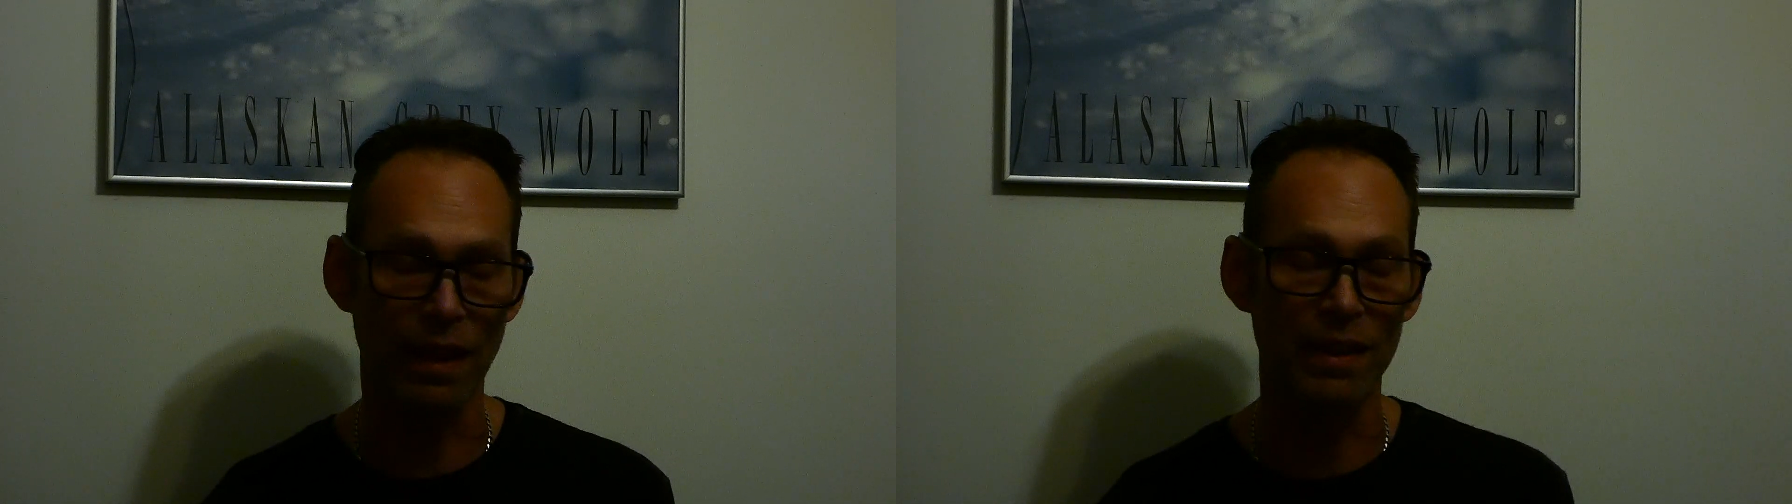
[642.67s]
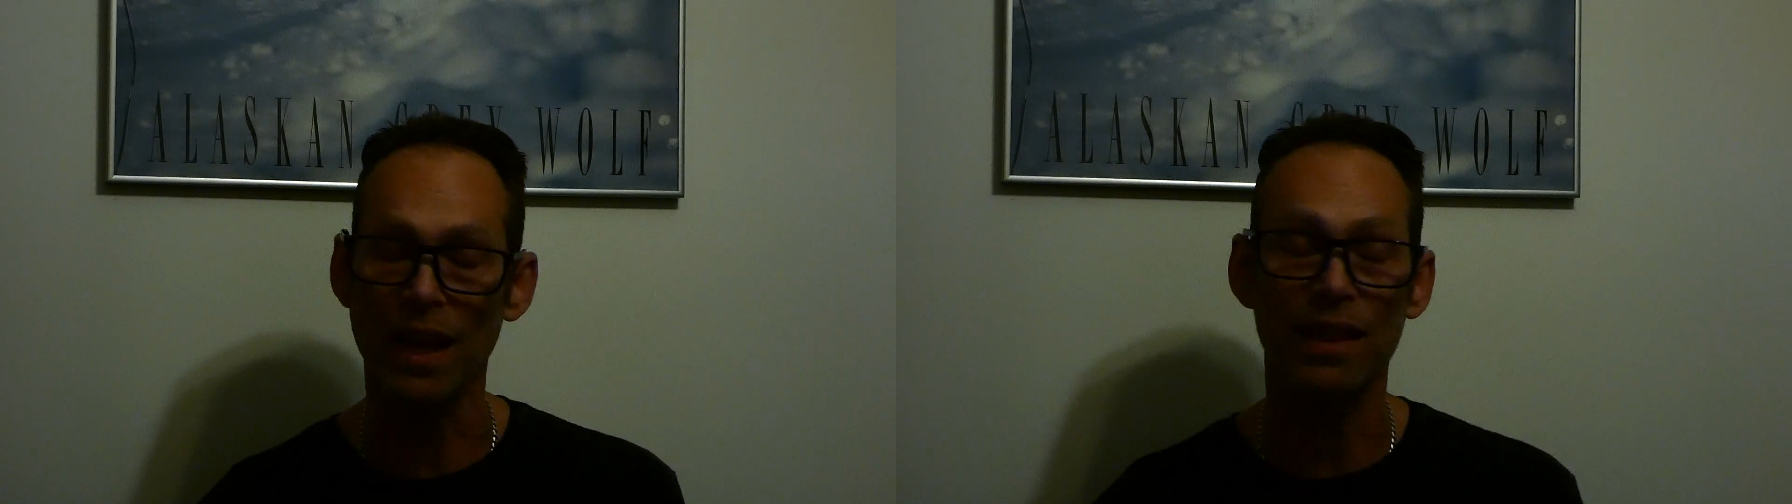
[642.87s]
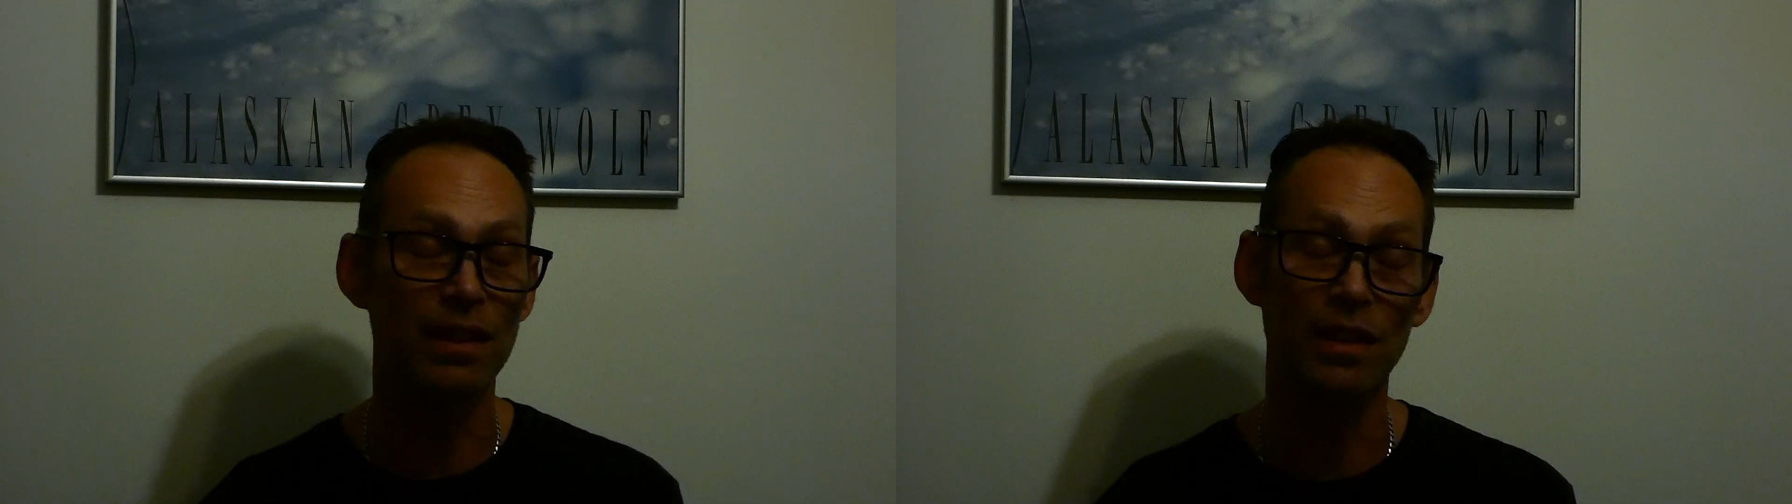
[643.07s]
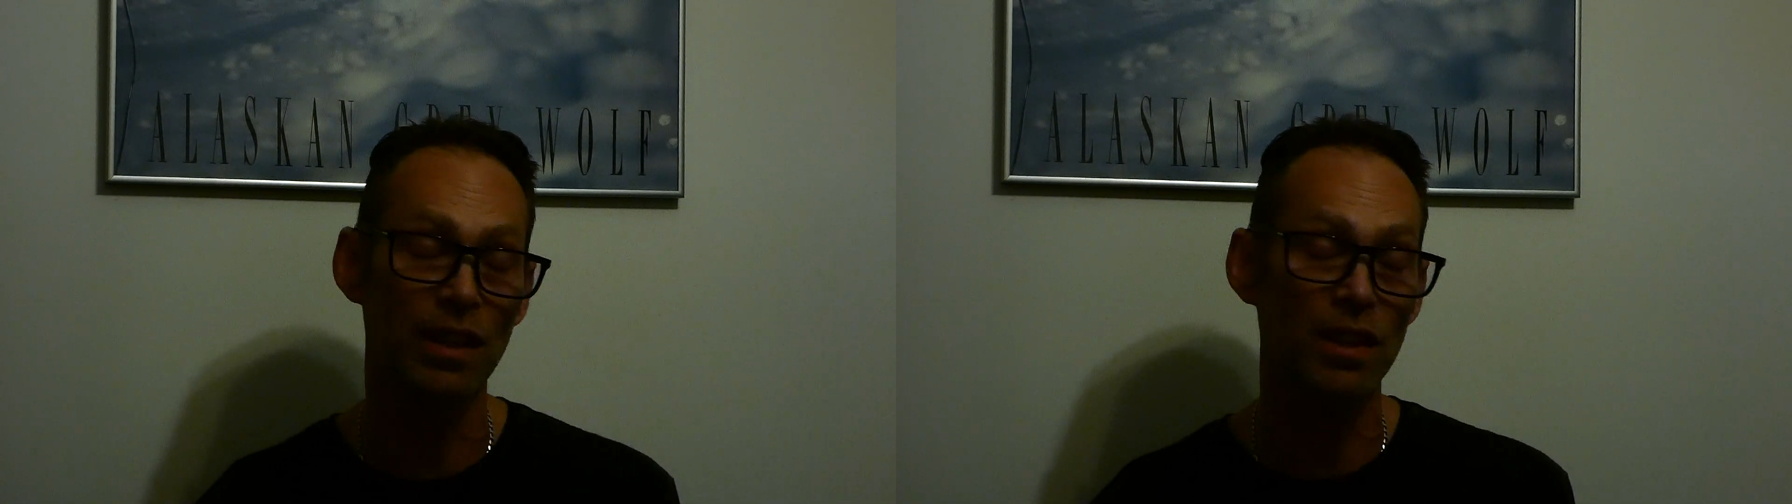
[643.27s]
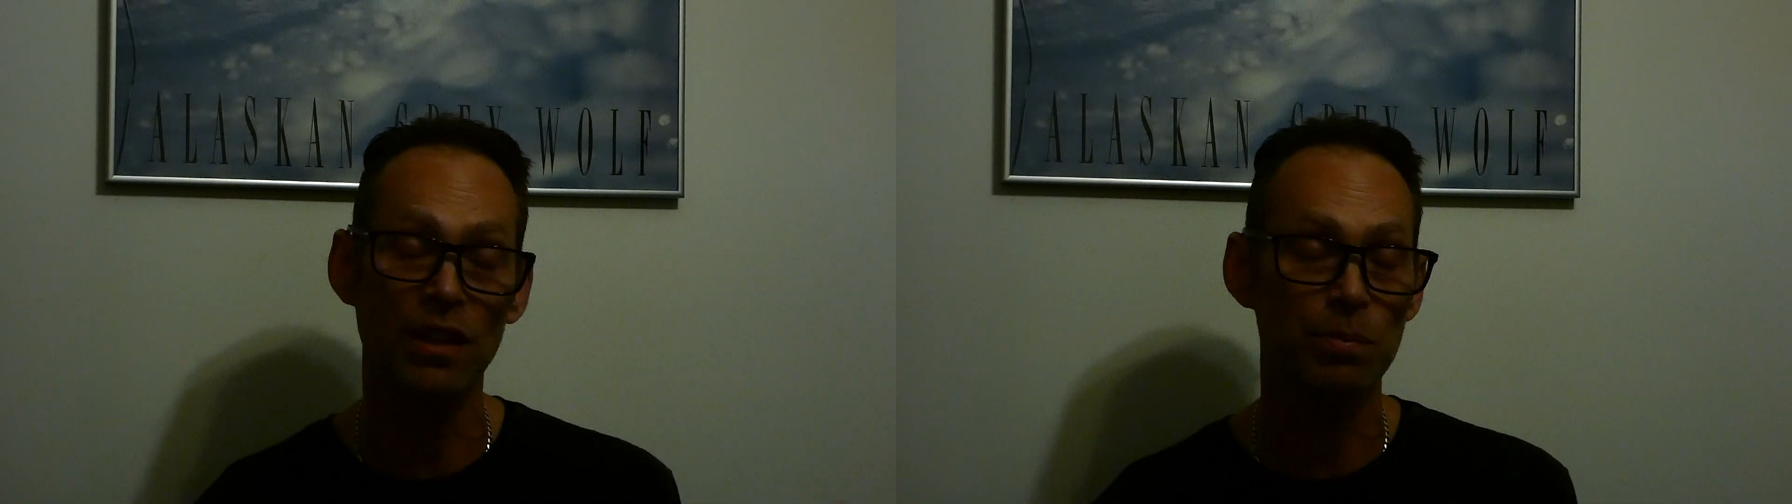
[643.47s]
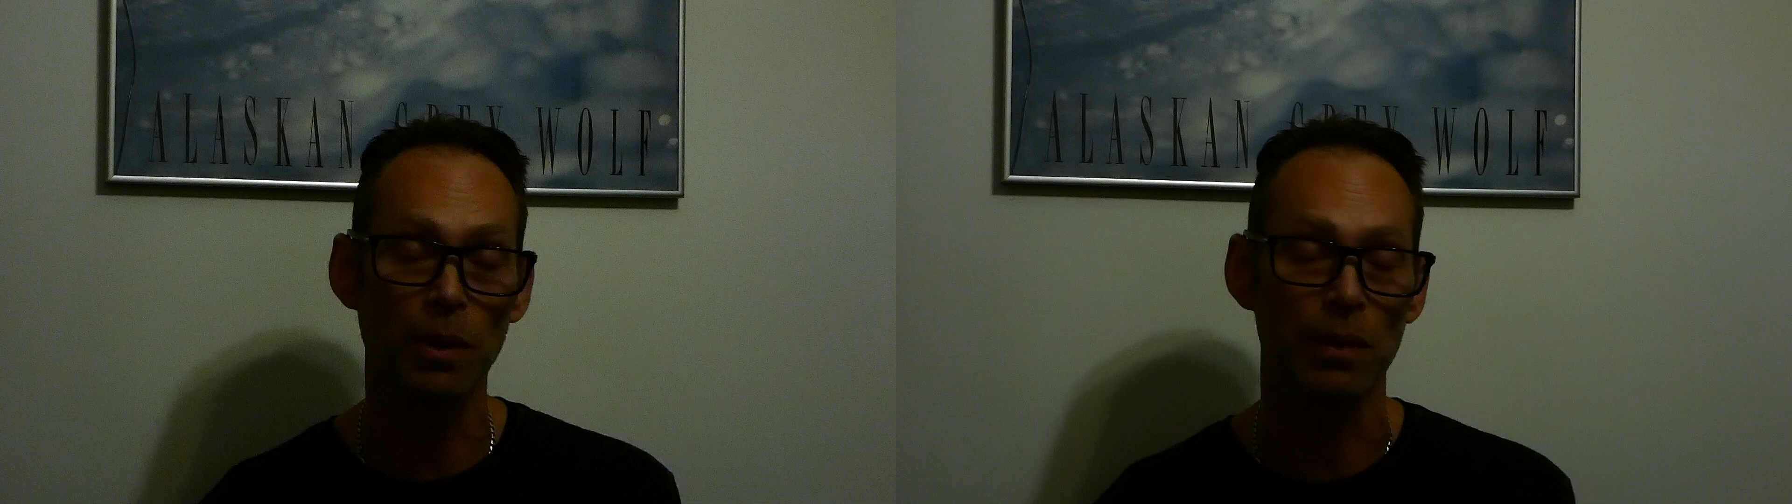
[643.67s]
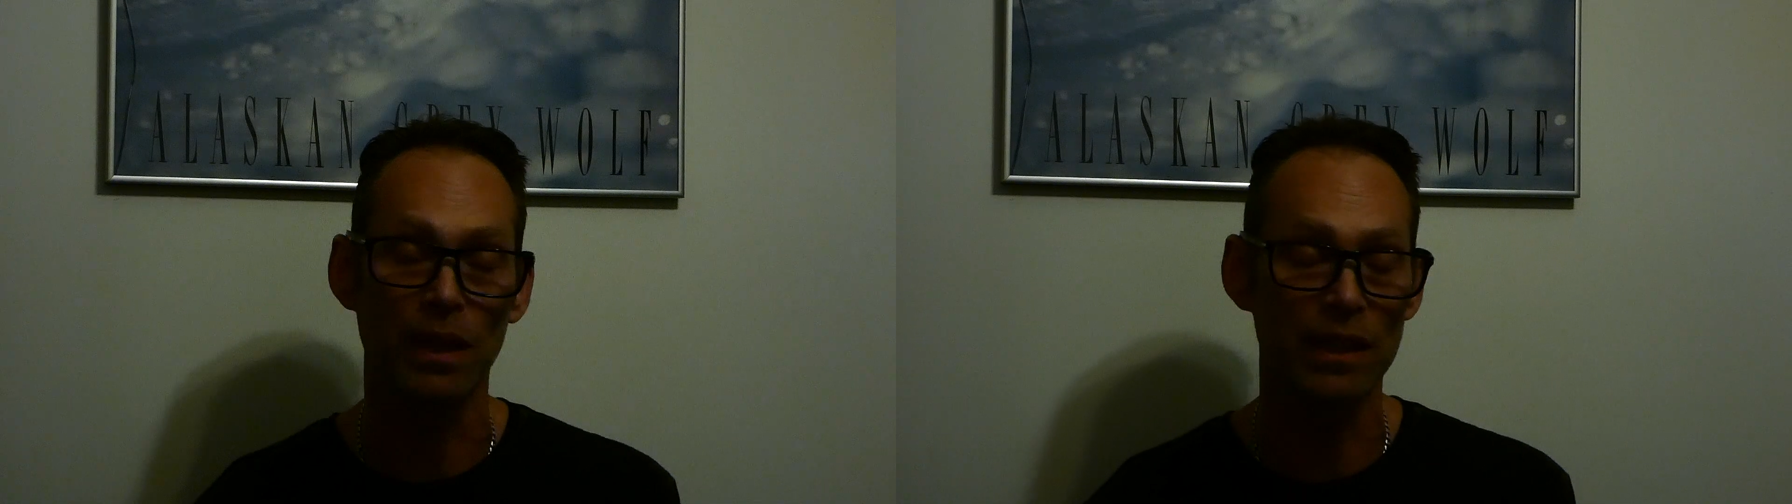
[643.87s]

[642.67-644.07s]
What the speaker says: nothing is permanent.